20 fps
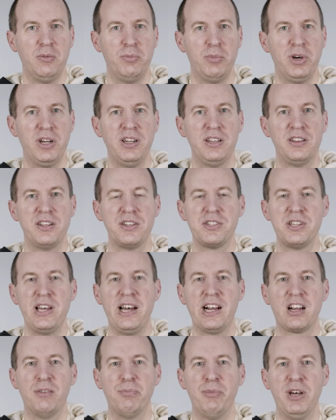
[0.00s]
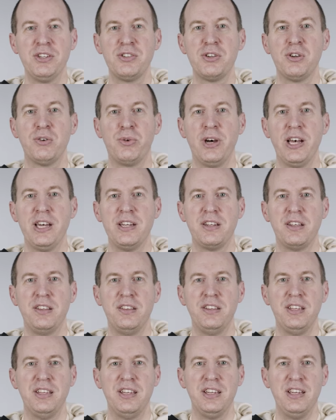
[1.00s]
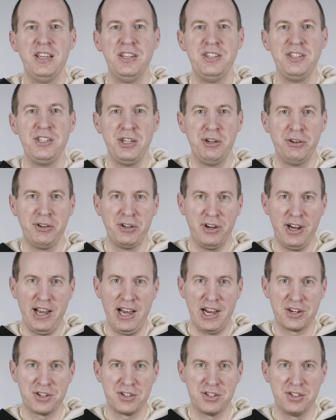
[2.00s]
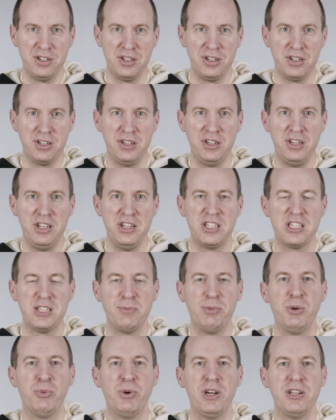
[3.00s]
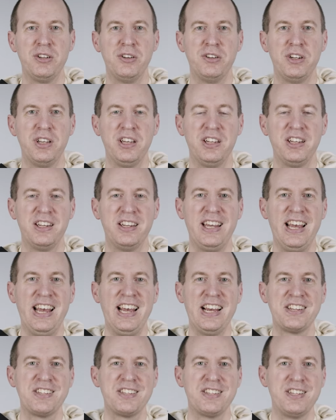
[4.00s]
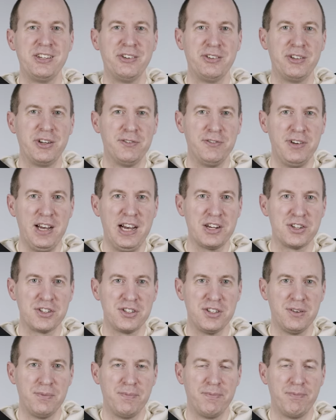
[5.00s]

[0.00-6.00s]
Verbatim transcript: But in the sacramental rite, the interior action needs to be rendered in an exterior fashion.